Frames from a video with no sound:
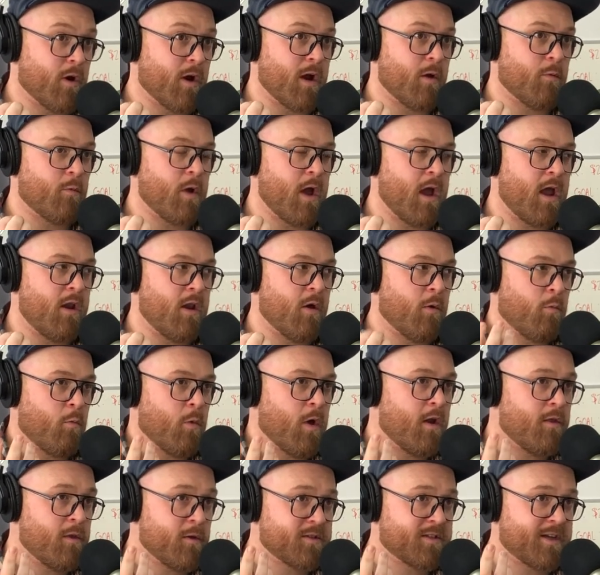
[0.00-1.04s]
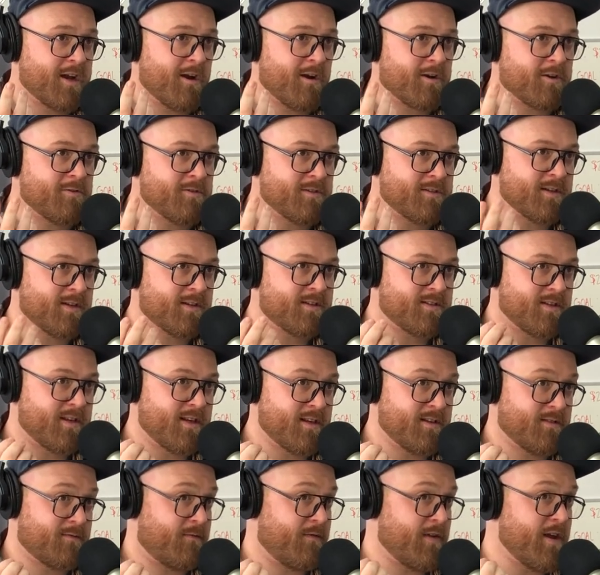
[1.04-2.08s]
Right. And, and one of those characteristics
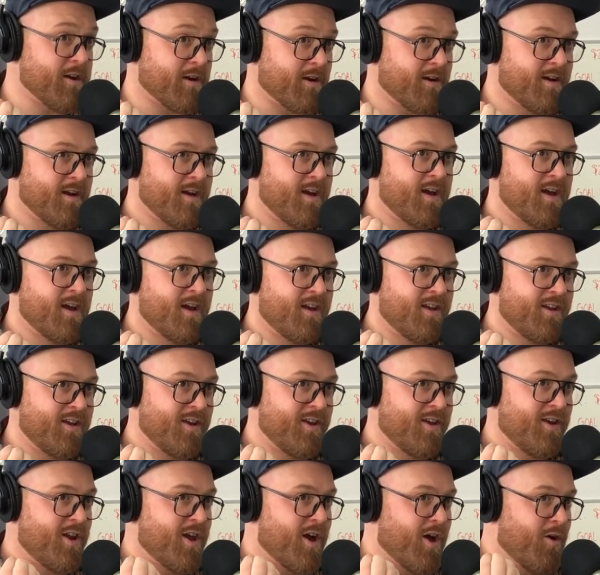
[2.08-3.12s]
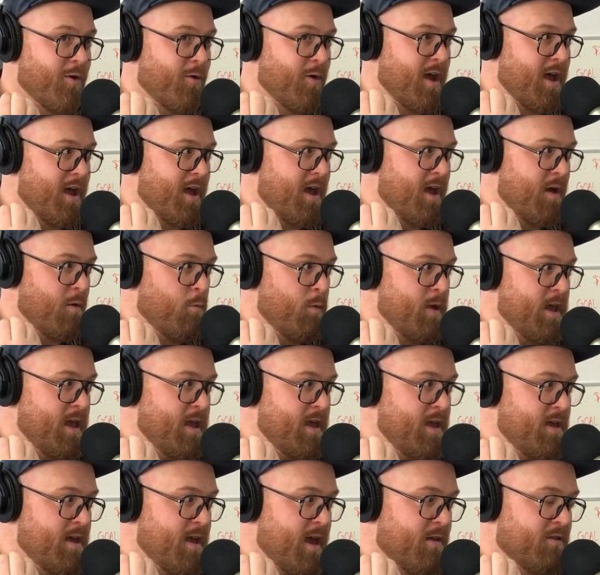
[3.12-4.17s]
is fear, right. you know, and, and
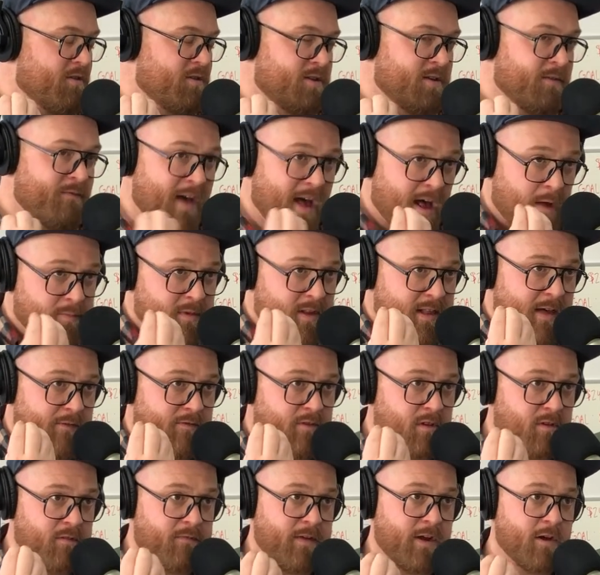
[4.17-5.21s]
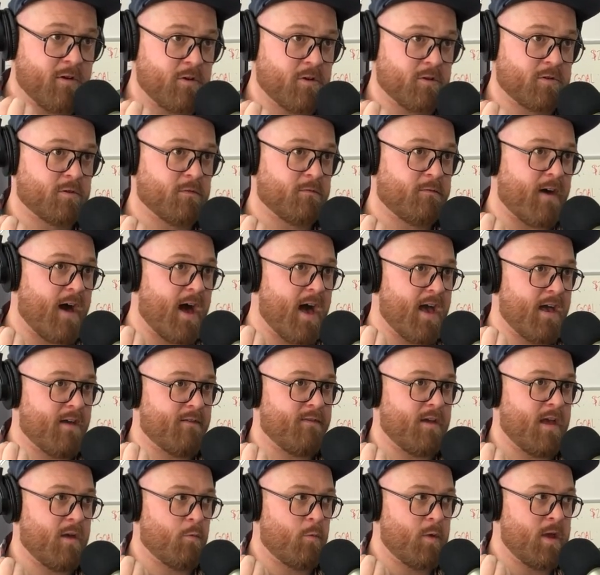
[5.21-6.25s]
we developed a level of fear to survive,
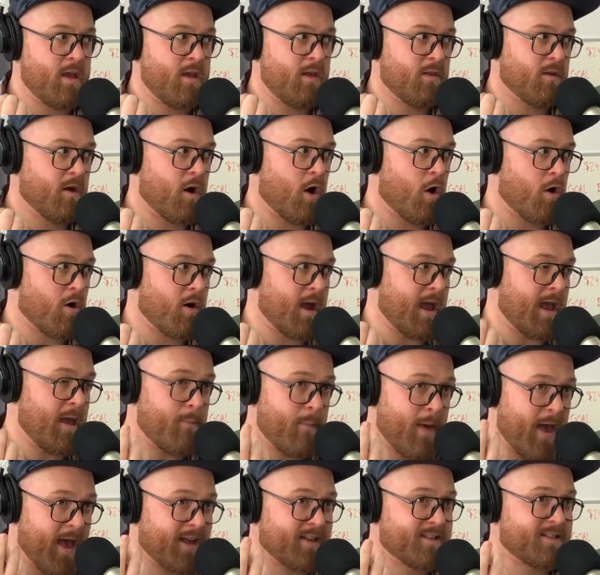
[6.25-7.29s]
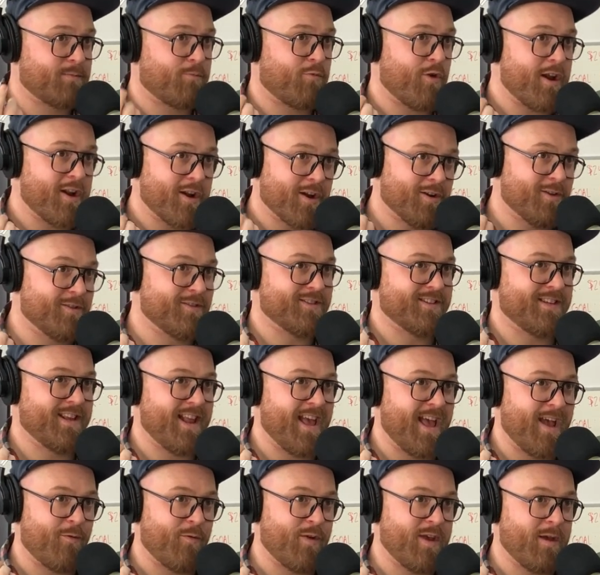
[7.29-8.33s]
and we are apex predators
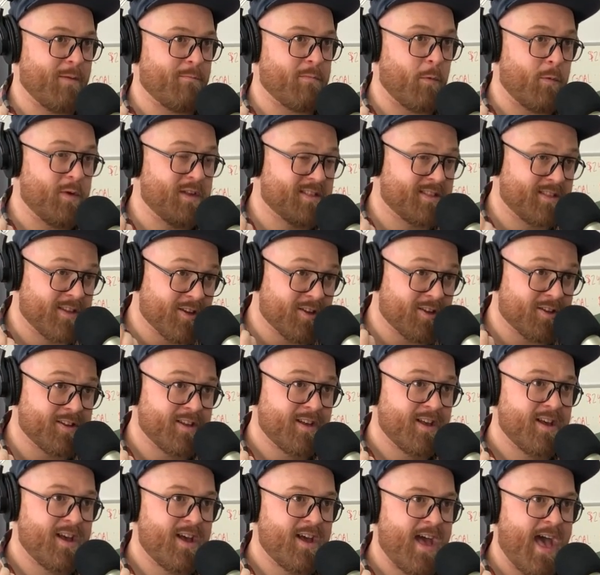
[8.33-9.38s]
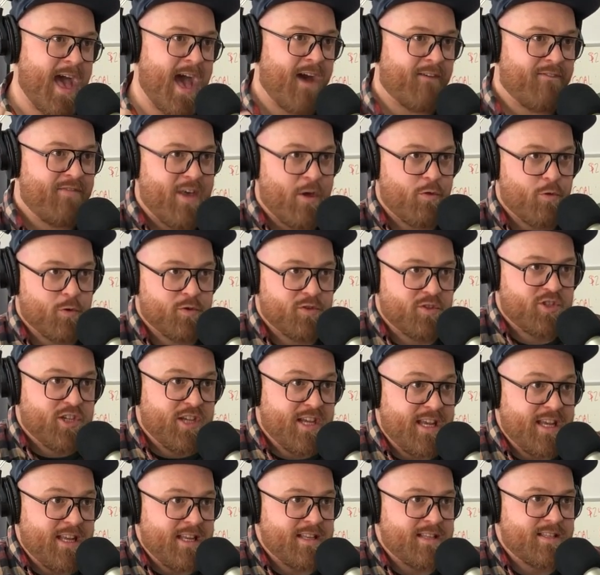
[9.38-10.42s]
today. We, but we still have that, those
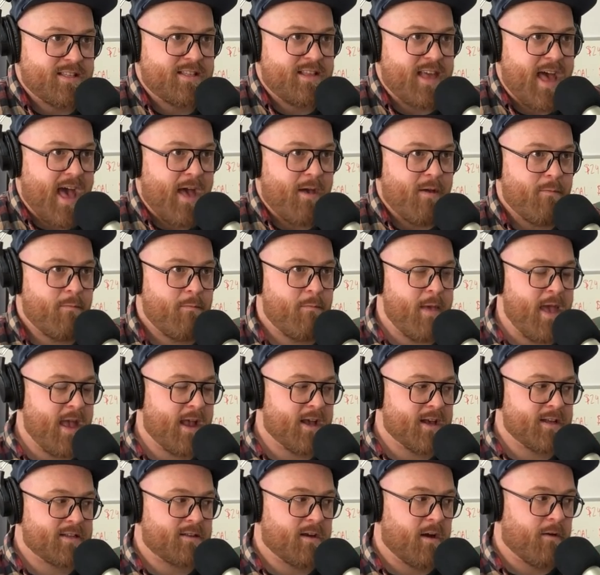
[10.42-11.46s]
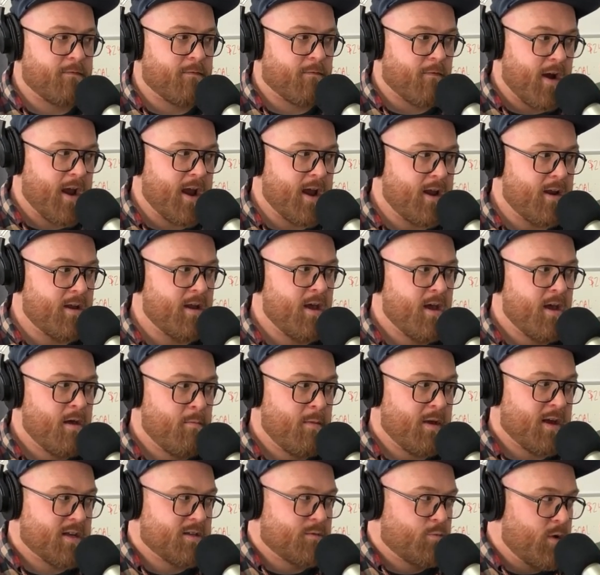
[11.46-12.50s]
genes that make us afraid,
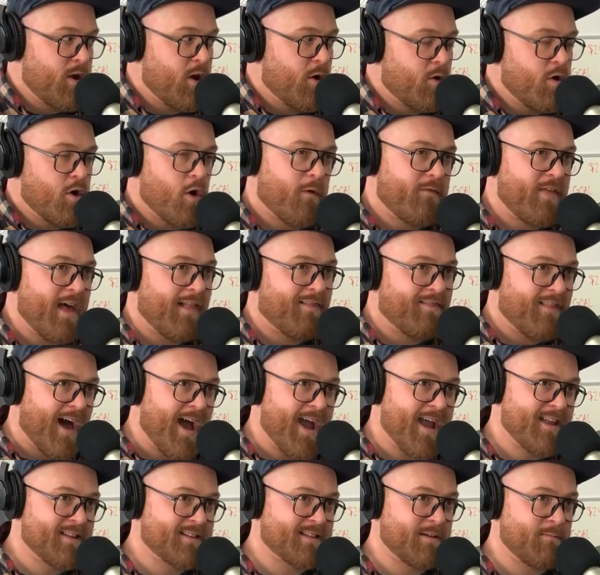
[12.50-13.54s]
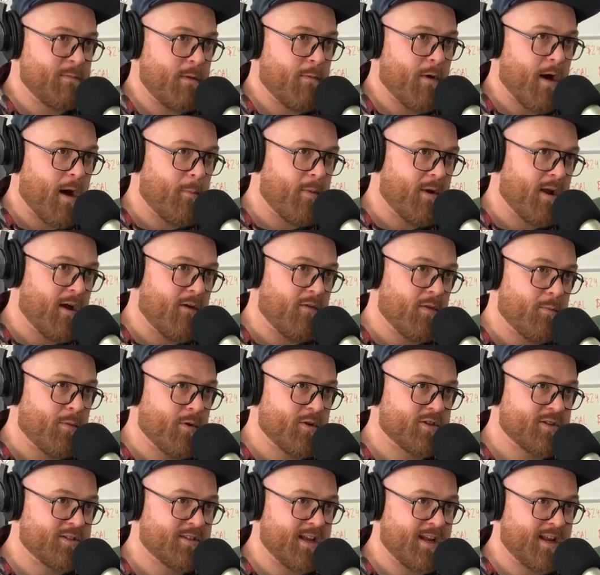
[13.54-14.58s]
because we don't know if that lion's going to be popping out of the
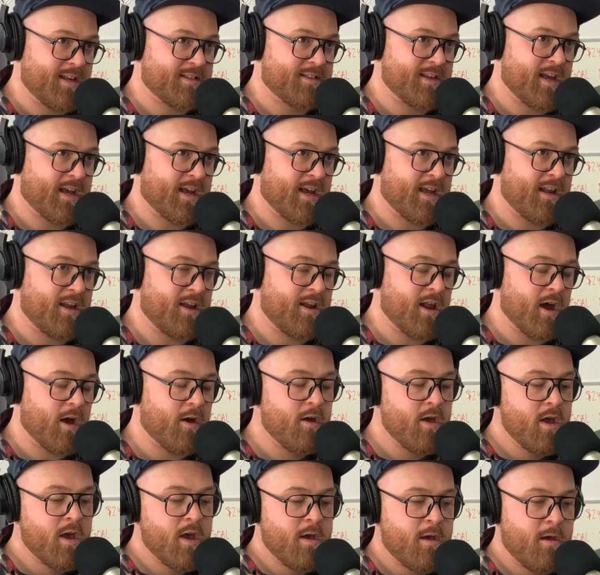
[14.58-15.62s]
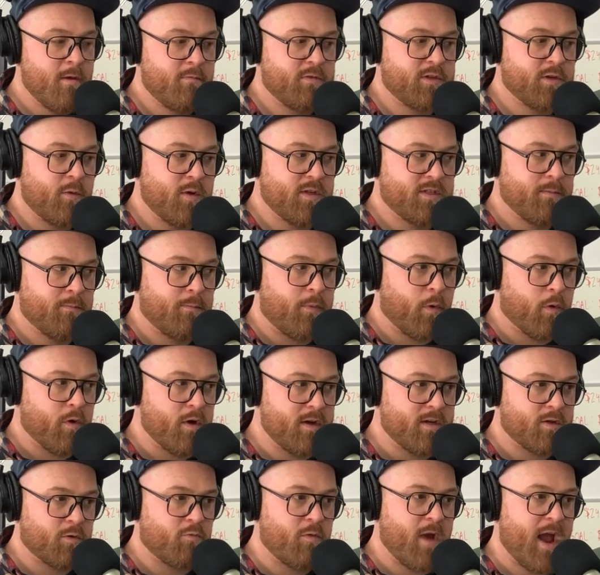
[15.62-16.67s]
bushes right. any second, you know? Right. So it's important
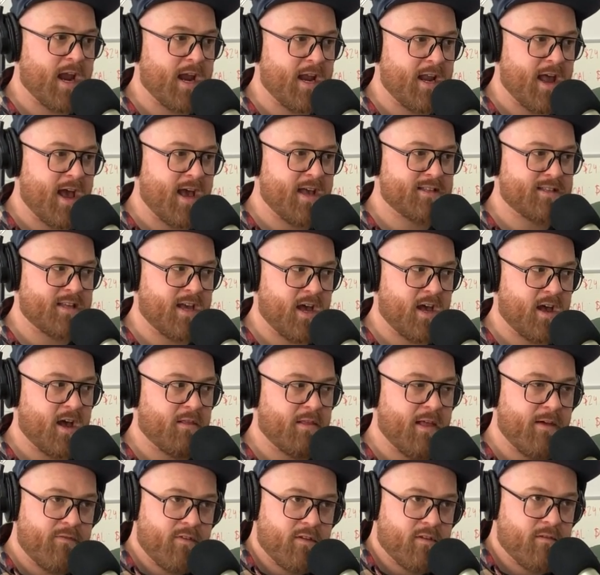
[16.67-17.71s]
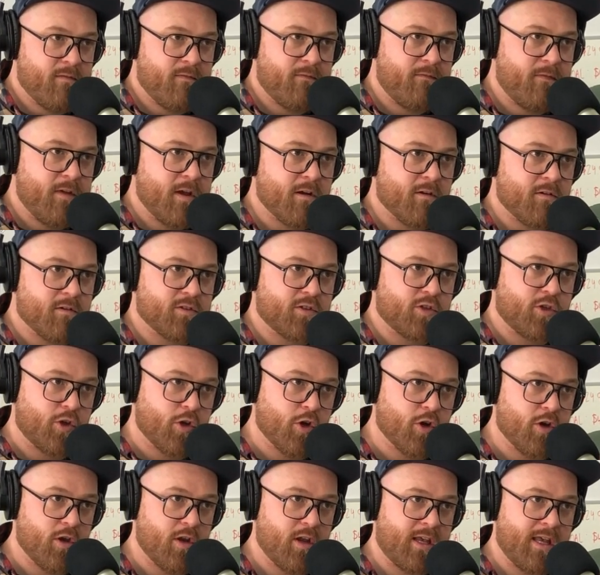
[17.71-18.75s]
to recognize that a level of fear is
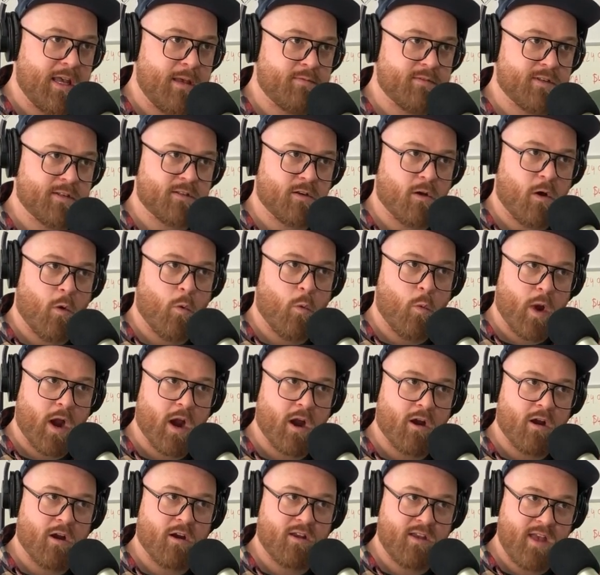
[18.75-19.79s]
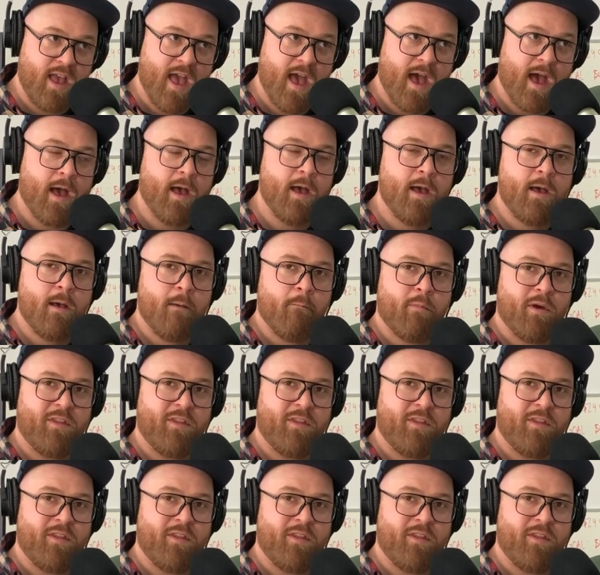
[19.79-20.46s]
good. It keeps us it's aware. Healthy. Yeah. Yeah. But yeah.